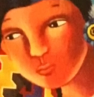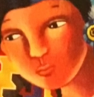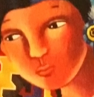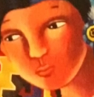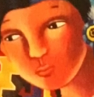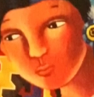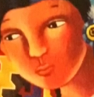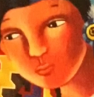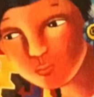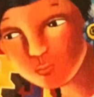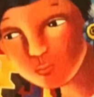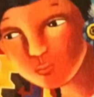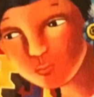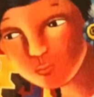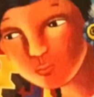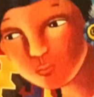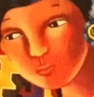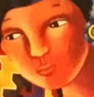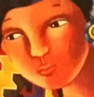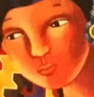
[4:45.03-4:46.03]

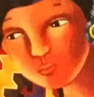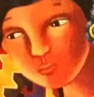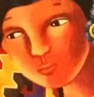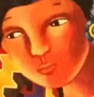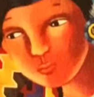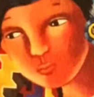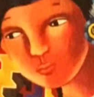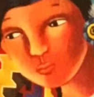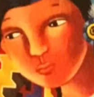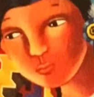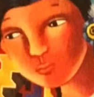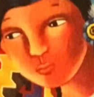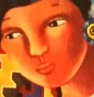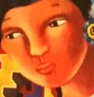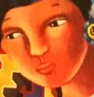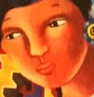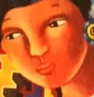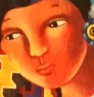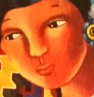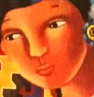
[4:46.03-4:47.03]

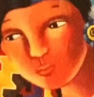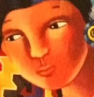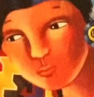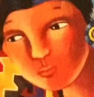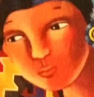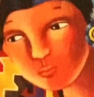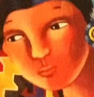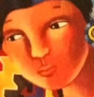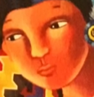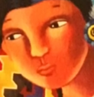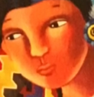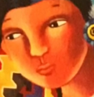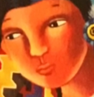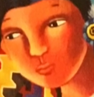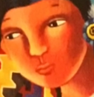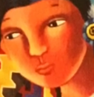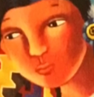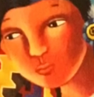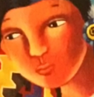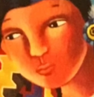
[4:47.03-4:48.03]

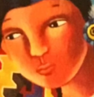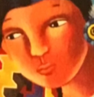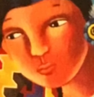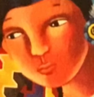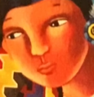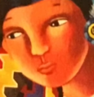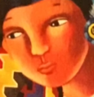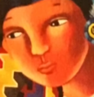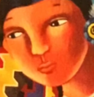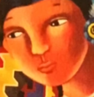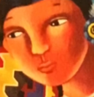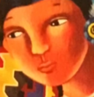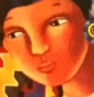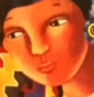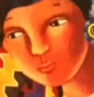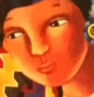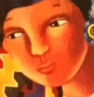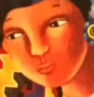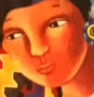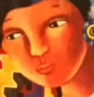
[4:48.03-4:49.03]

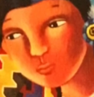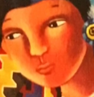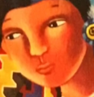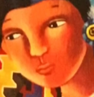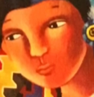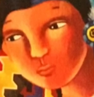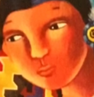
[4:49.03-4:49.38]
(no one is talking)